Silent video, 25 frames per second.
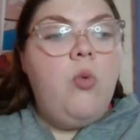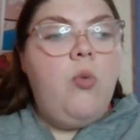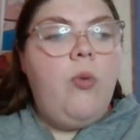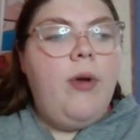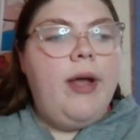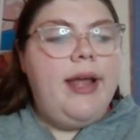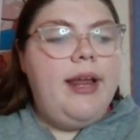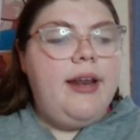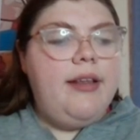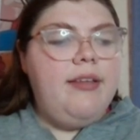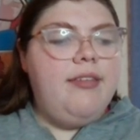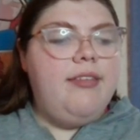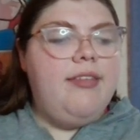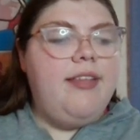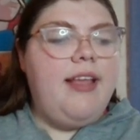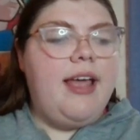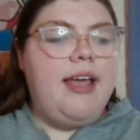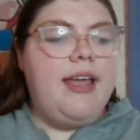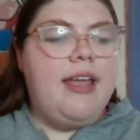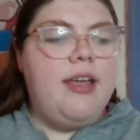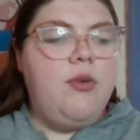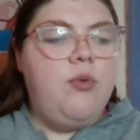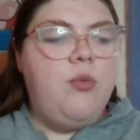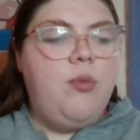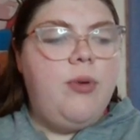Wait a
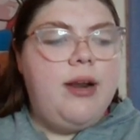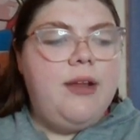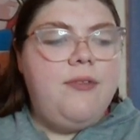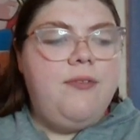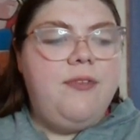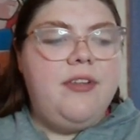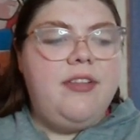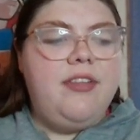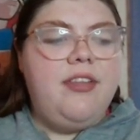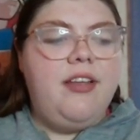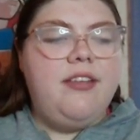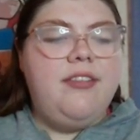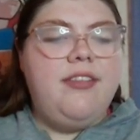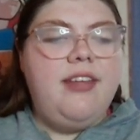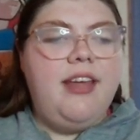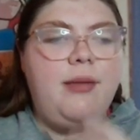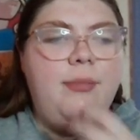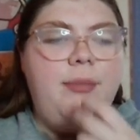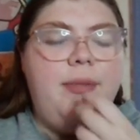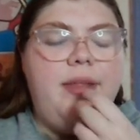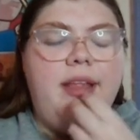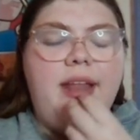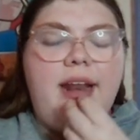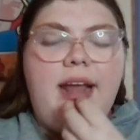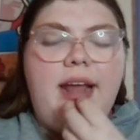second. What if it's a
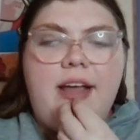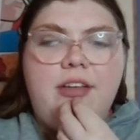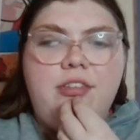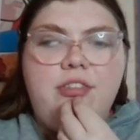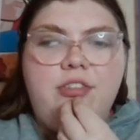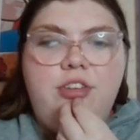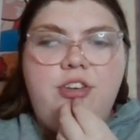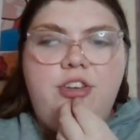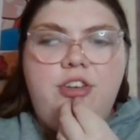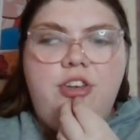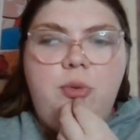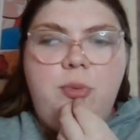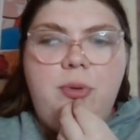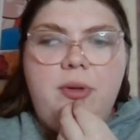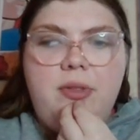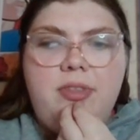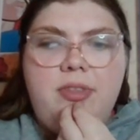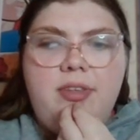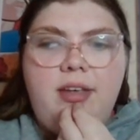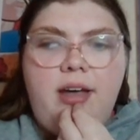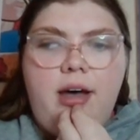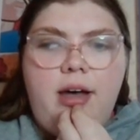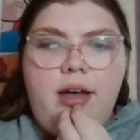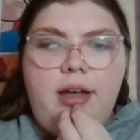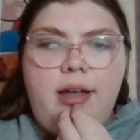demon that has to do with
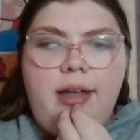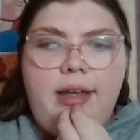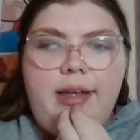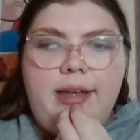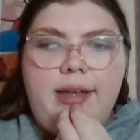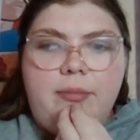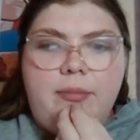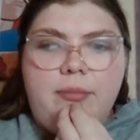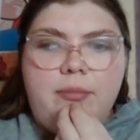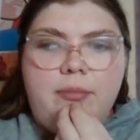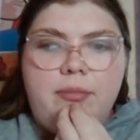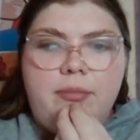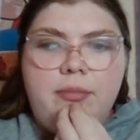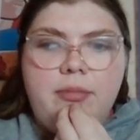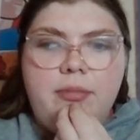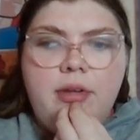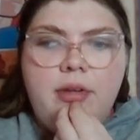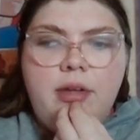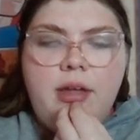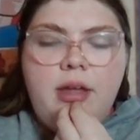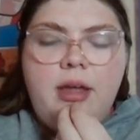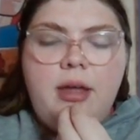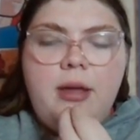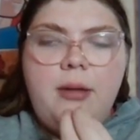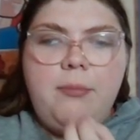time?
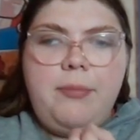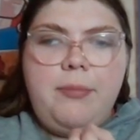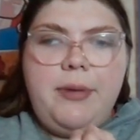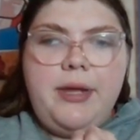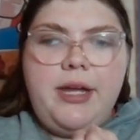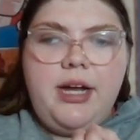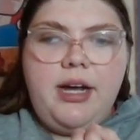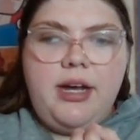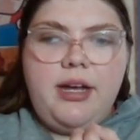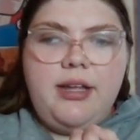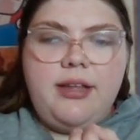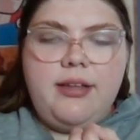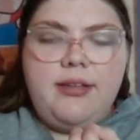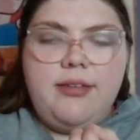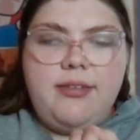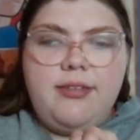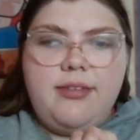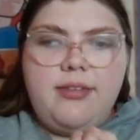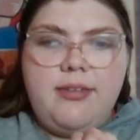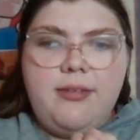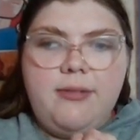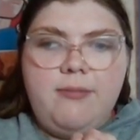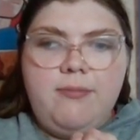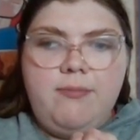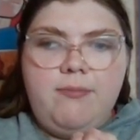
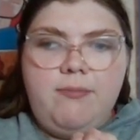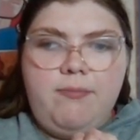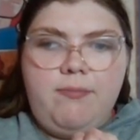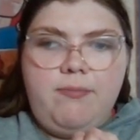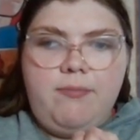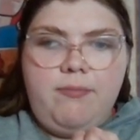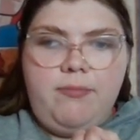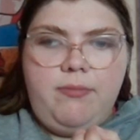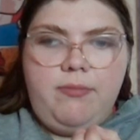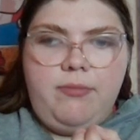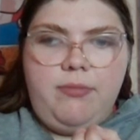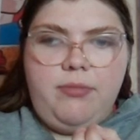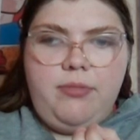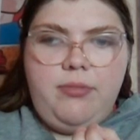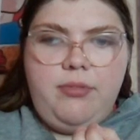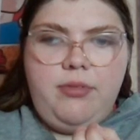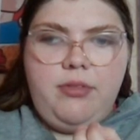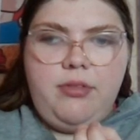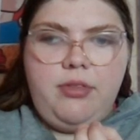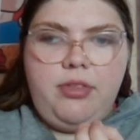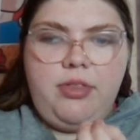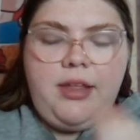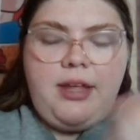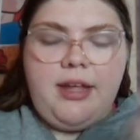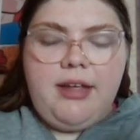Because,
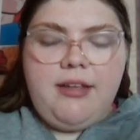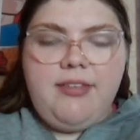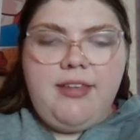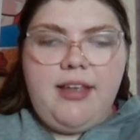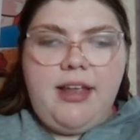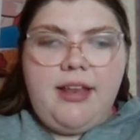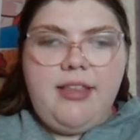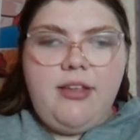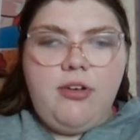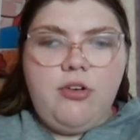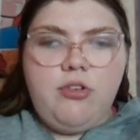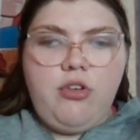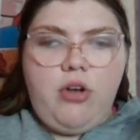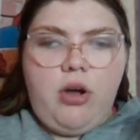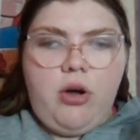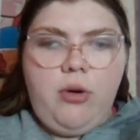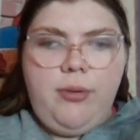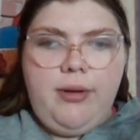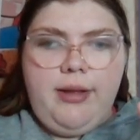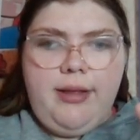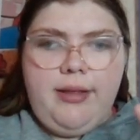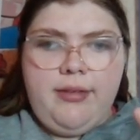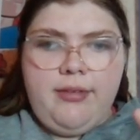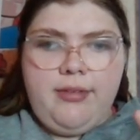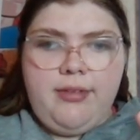like I said,
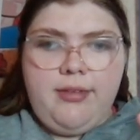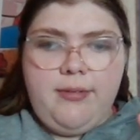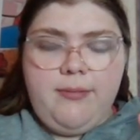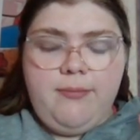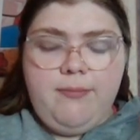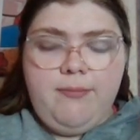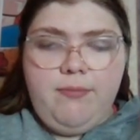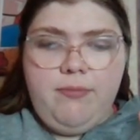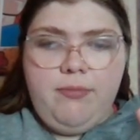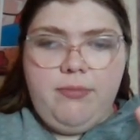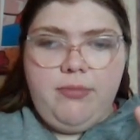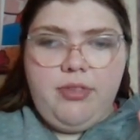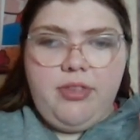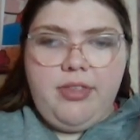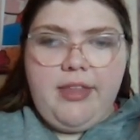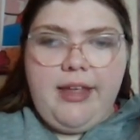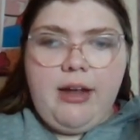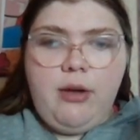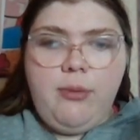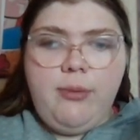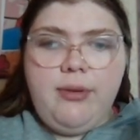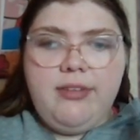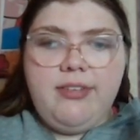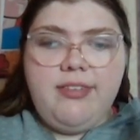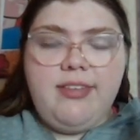they
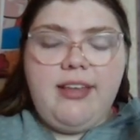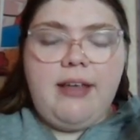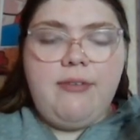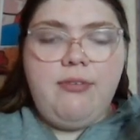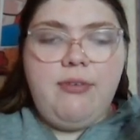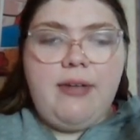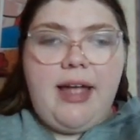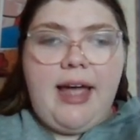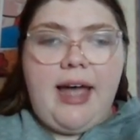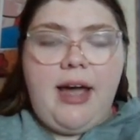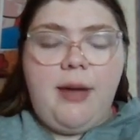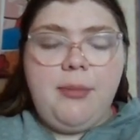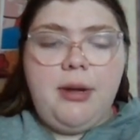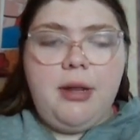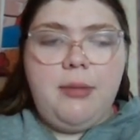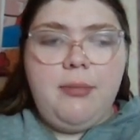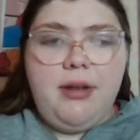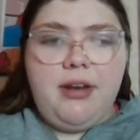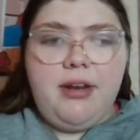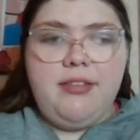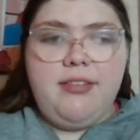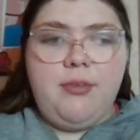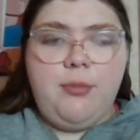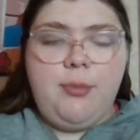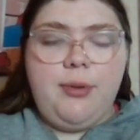always say how many
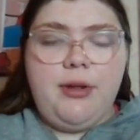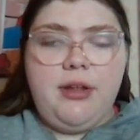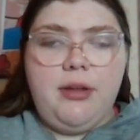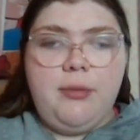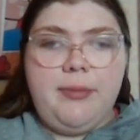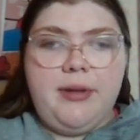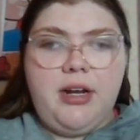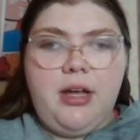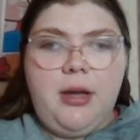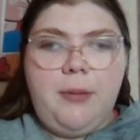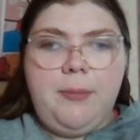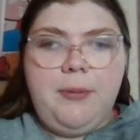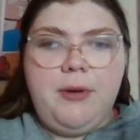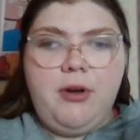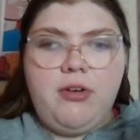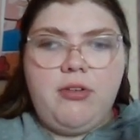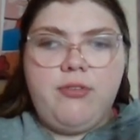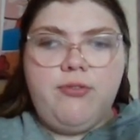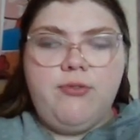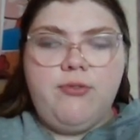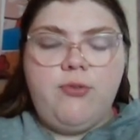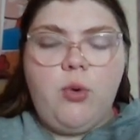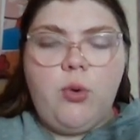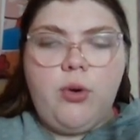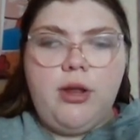minutes have we been up here?
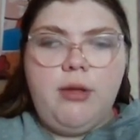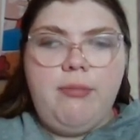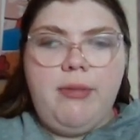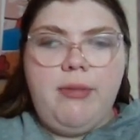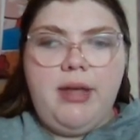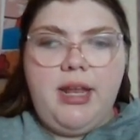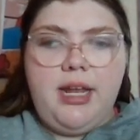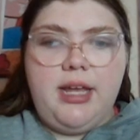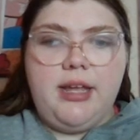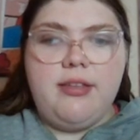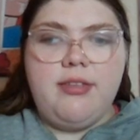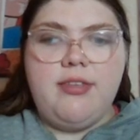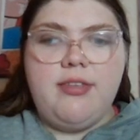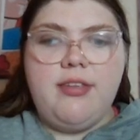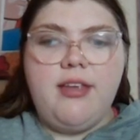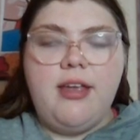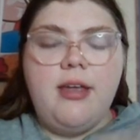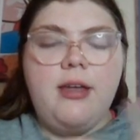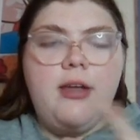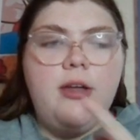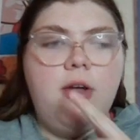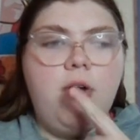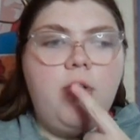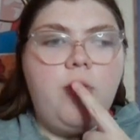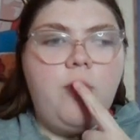It's 40 minutes.
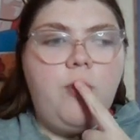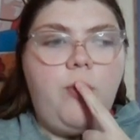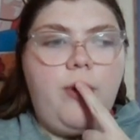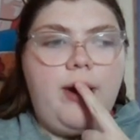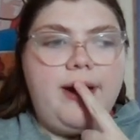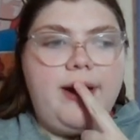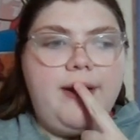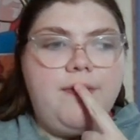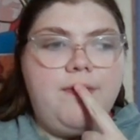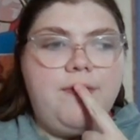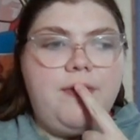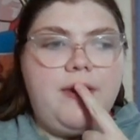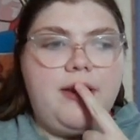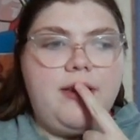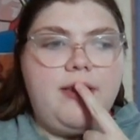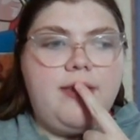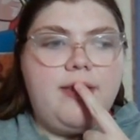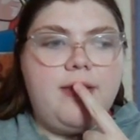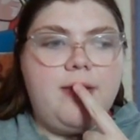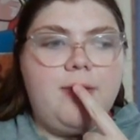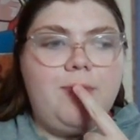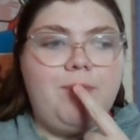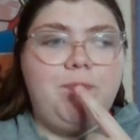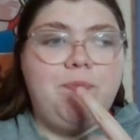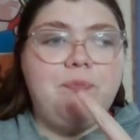What if
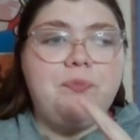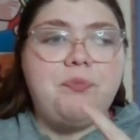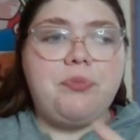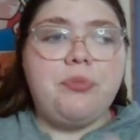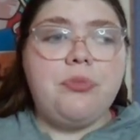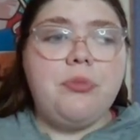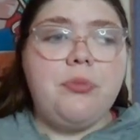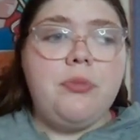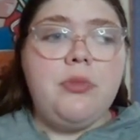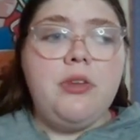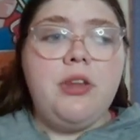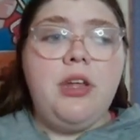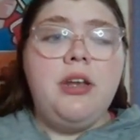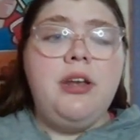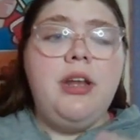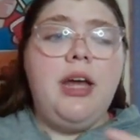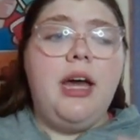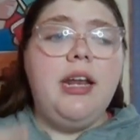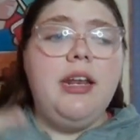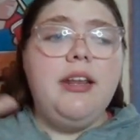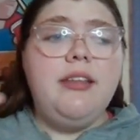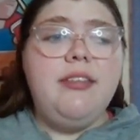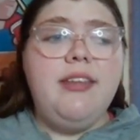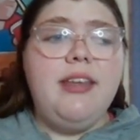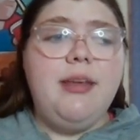it's
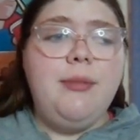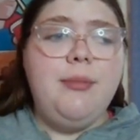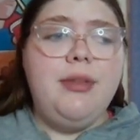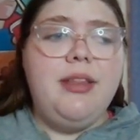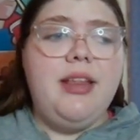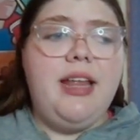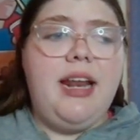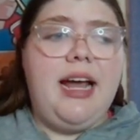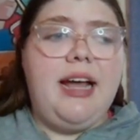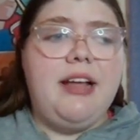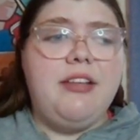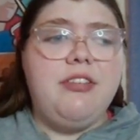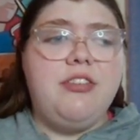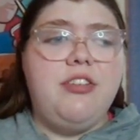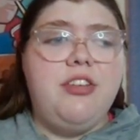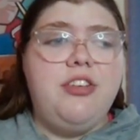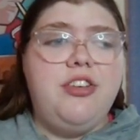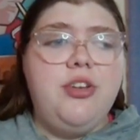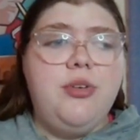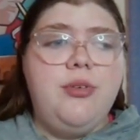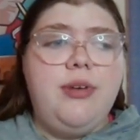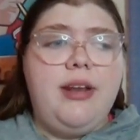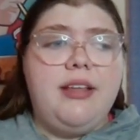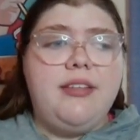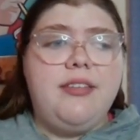not a demon that has to
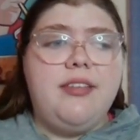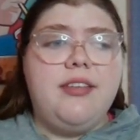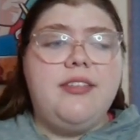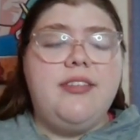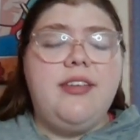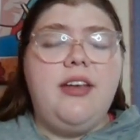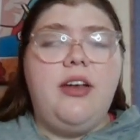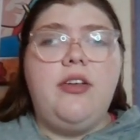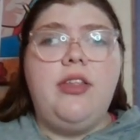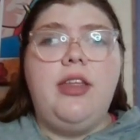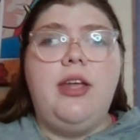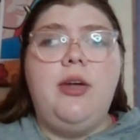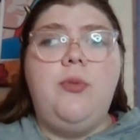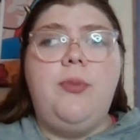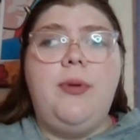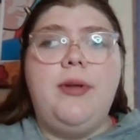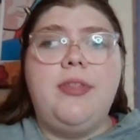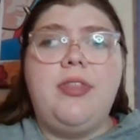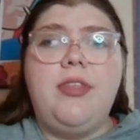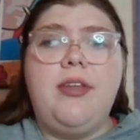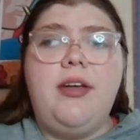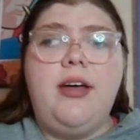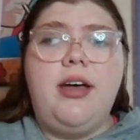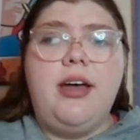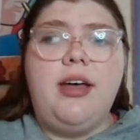do necessarily with